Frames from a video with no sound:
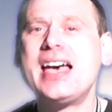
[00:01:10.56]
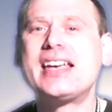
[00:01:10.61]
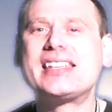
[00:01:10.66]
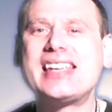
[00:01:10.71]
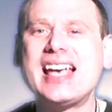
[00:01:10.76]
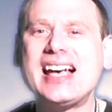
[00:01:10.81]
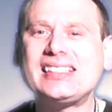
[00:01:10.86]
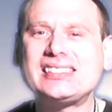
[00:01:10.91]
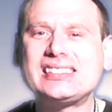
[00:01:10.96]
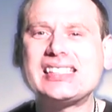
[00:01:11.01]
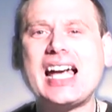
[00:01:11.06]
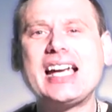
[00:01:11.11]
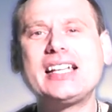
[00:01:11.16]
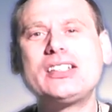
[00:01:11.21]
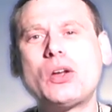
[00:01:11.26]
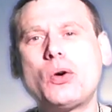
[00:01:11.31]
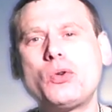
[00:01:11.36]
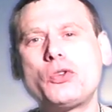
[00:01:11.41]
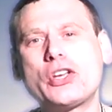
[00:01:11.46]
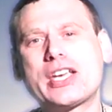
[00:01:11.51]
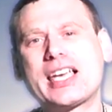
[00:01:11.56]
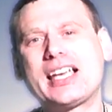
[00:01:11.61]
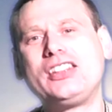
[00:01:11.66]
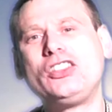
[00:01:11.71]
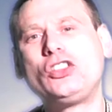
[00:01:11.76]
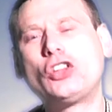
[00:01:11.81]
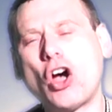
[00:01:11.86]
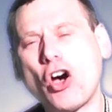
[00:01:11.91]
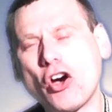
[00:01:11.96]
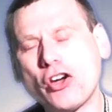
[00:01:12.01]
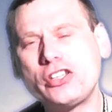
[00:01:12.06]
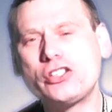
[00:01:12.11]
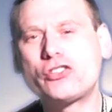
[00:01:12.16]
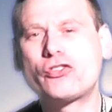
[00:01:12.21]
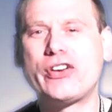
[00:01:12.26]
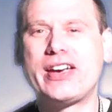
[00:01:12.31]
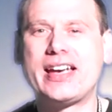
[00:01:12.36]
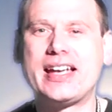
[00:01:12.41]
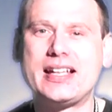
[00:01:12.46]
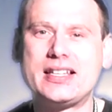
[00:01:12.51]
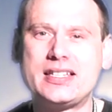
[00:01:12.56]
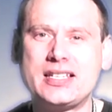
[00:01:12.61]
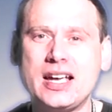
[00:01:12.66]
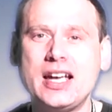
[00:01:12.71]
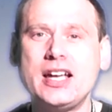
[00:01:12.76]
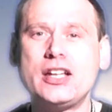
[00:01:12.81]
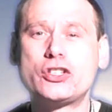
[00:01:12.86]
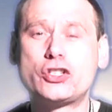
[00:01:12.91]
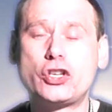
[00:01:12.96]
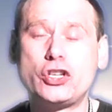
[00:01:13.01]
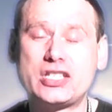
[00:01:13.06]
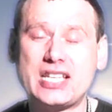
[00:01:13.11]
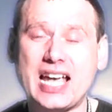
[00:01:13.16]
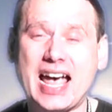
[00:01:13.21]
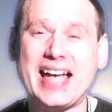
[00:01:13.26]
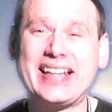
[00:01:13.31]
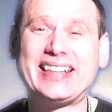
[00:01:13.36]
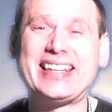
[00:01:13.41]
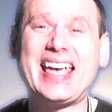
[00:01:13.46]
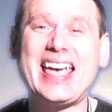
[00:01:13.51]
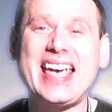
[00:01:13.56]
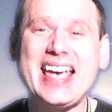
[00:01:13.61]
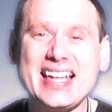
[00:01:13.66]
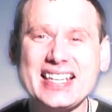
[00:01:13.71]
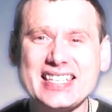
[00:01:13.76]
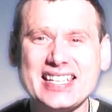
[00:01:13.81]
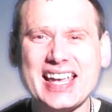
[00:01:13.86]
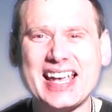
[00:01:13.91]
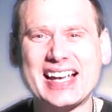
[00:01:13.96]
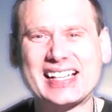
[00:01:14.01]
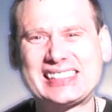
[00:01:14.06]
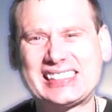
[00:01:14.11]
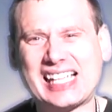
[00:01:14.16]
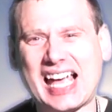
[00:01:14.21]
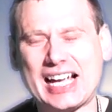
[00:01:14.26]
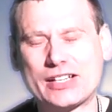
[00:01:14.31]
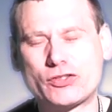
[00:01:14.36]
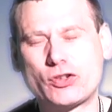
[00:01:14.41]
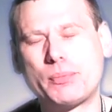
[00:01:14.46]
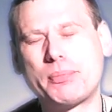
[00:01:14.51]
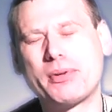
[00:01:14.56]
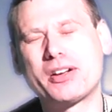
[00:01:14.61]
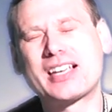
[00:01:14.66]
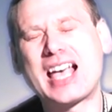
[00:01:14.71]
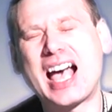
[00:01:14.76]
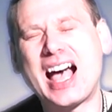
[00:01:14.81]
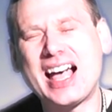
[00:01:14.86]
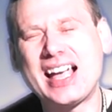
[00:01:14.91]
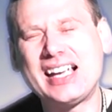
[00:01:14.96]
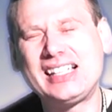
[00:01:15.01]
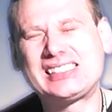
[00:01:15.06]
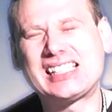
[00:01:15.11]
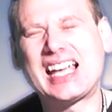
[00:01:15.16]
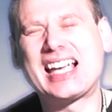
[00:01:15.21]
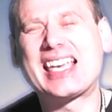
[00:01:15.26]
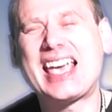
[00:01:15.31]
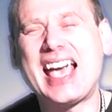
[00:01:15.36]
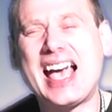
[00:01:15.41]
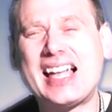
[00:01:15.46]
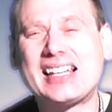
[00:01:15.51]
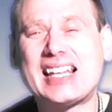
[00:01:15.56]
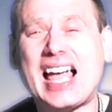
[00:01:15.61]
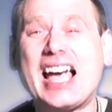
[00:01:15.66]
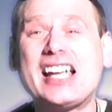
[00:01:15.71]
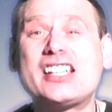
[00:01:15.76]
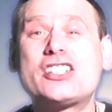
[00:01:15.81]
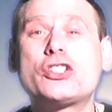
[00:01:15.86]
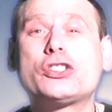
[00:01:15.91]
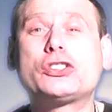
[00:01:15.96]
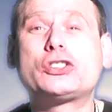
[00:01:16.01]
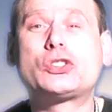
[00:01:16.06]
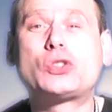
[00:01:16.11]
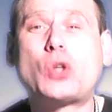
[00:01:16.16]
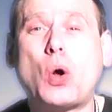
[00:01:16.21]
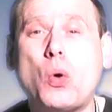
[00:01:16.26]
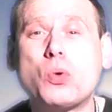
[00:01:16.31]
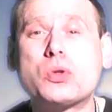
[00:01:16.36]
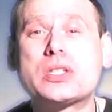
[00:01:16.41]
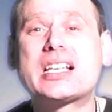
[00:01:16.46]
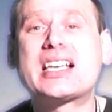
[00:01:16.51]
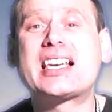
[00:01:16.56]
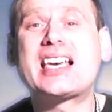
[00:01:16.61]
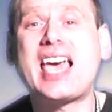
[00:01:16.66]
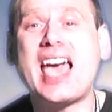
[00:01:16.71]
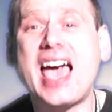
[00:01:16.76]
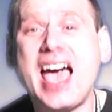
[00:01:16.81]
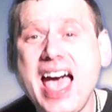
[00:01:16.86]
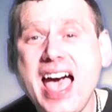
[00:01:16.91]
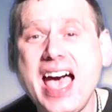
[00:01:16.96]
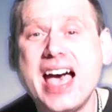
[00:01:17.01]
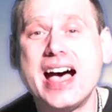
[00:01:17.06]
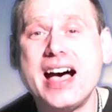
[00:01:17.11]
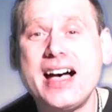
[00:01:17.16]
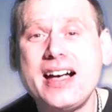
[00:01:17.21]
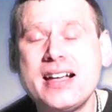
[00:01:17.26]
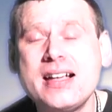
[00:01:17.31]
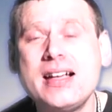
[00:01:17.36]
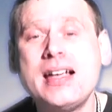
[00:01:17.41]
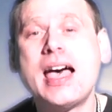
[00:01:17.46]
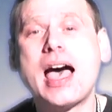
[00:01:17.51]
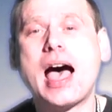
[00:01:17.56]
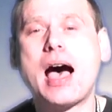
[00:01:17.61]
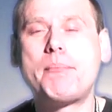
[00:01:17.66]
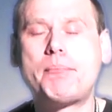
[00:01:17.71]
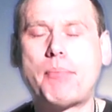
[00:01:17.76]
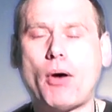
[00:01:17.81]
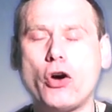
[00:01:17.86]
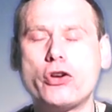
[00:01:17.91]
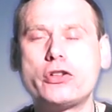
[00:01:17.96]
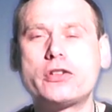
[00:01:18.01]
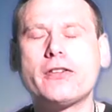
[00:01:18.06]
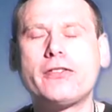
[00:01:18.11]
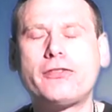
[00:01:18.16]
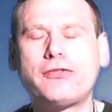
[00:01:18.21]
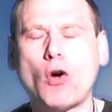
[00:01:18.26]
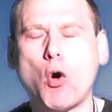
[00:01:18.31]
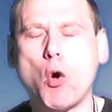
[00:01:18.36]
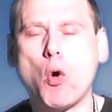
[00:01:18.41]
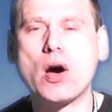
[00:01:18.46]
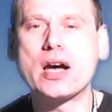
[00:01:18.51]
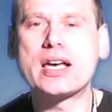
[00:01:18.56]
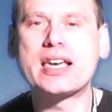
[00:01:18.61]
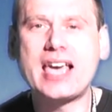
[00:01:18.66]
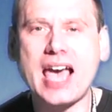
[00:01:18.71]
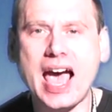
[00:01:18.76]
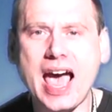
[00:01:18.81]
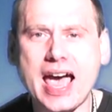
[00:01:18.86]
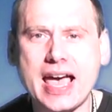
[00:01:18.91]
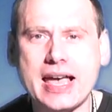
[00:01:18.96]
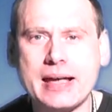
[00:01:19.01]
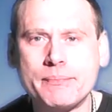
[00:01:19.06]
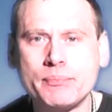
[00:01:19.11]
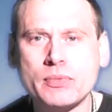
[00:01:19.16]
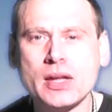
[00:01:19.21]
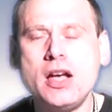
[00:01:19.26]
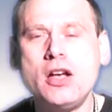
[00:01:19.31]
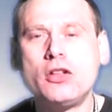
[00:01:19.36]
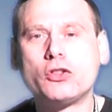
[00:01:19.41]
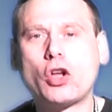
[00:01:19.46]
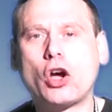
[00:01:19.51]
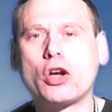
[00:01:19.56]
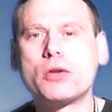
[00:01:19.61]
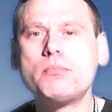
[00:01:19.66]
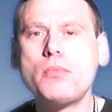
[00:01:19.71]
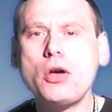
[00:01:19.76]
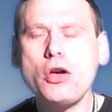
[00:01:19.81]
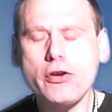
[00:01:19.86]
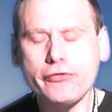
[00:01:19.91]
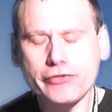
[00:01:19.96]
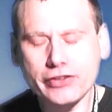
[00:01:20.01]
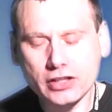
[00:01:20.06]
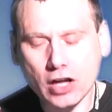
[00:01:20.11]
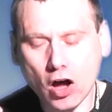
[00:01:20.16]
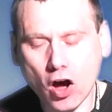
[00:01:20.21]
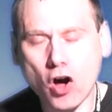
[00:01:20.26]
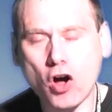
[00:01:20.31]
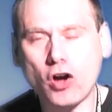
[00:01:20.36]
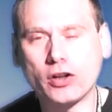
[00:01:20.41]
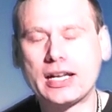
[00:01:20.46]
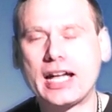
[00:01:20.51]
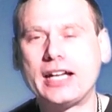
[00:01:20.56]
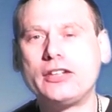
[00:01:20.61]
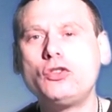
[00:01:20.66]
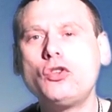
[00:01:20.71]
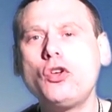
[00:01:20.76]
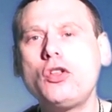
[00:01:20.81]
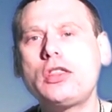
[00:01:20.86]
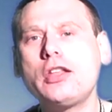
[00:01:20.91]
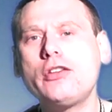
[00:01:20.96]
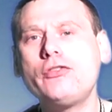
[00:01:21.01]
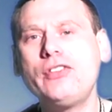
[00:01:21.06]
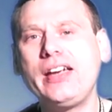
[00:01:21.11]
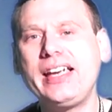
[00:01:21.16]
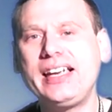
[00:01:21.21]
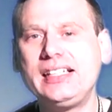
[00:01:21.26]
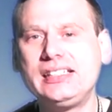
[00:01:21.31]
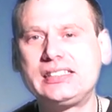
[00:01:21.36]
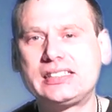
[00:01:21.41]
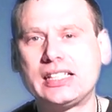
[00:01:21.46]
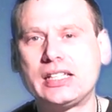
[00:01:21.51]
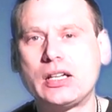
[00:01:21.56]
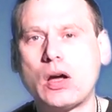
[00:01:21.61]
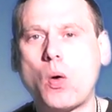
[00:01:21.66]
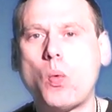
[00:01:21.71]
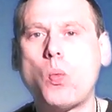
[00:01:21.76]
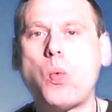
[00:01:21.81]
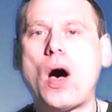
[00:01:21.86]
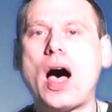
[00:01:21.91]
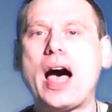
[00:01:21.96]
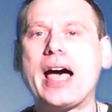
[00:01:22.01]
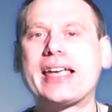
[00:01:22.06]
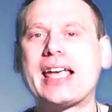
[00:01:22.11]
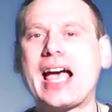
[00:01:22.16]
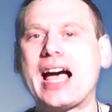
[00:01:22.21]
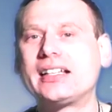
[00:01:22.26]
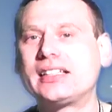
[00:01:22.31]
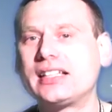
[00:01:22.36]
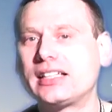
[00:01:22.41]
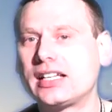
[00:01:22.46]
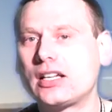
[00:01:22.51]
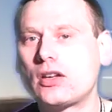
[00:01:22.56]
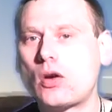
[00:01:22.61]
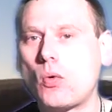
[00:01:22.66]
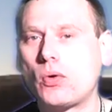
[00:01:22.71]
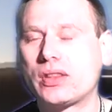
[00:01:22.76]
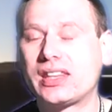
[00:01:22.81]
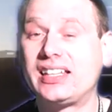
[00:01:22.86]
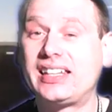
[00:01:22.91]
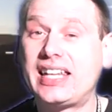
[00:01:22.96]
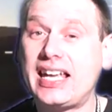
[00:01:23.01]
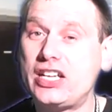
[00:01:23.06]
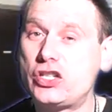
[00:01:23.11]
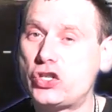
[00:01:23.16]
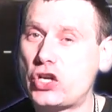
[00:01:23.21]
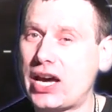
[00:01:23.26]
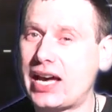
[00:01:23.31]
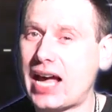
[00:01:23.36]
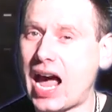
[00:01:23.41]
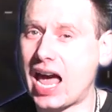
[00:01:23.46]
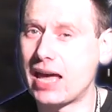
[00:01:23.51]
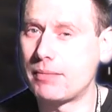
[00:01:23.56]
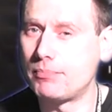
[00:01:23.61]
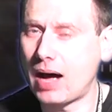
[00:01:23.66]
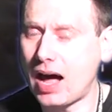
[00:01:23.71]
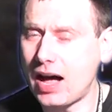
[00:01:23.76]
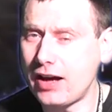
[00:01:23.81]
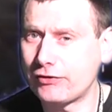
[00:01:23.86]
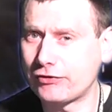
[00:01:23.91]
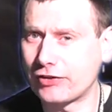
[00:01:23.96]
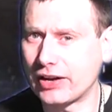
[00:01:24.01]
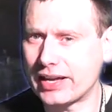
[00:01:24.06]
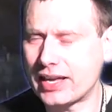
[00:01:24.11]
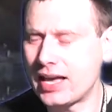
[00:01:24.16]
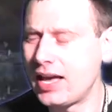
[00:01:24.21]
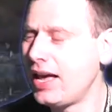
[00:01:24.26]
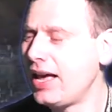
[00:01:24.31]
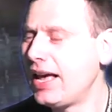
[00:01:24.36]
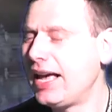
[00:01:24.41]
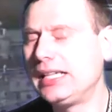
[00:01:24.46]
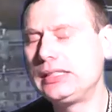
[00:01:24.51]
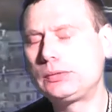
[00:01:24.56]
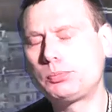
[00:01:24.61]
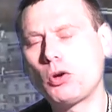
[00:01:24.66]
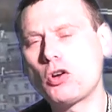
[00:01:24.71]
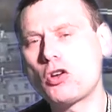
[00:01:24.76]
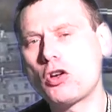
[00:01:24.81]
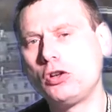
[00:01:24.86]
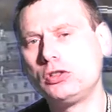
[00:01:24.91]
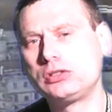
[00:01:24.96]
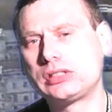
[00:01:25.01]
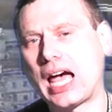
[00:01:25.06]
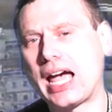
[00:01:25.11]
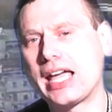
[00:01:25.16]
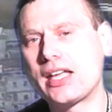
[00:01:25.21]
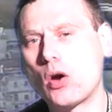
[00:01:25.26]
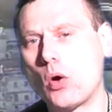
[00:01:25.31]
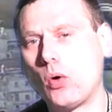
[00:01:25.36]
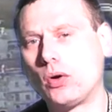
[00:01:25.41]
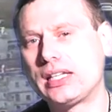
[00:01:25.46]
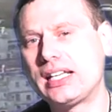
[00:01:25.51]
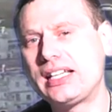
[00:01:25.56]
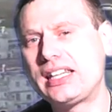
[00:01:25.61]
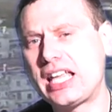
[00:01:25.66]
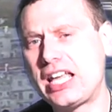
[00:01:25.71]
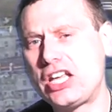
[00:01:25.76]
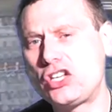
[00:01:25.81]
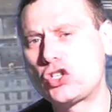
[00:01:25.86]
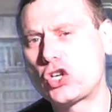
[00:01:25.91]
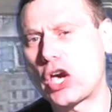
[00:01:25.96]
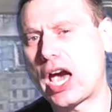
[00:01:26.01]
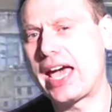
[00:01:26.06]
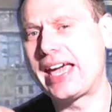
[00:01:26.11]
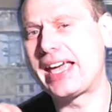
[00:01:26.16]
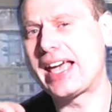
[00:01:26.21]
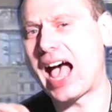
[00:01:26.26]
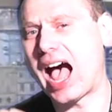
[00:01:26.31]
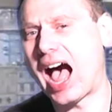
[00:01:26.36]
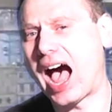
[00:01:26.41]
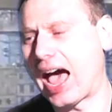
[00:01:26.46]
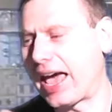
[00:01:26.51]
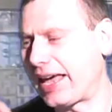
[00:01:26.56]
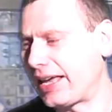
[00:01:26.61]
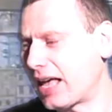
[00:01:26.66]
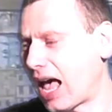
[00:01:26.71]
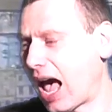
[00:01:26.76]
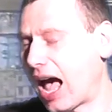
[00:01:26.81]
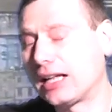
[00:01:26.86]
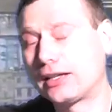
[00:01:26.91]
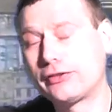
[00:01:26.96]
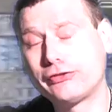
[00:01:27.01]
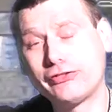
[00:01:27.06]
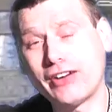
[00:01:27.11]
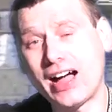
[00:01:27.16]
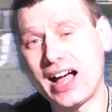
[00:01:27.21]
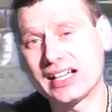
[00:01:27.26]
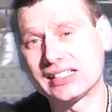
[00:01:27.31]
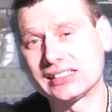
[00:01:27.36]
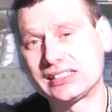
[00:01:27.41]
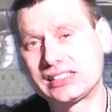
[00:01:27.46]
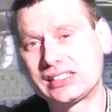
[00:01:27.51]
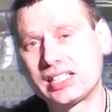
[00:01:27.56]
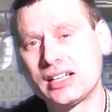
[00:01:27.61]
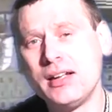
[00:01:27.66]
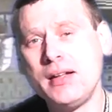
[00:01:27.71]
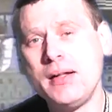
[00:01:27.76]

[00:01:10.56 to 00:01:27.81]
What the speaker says: Yes, I know you can downgrade to 1080, etc. But guys, again, I just don't care about 4K. Now, moving on, another reason why I didn't go with the DJI Mavic is because I own the DJI Advanced.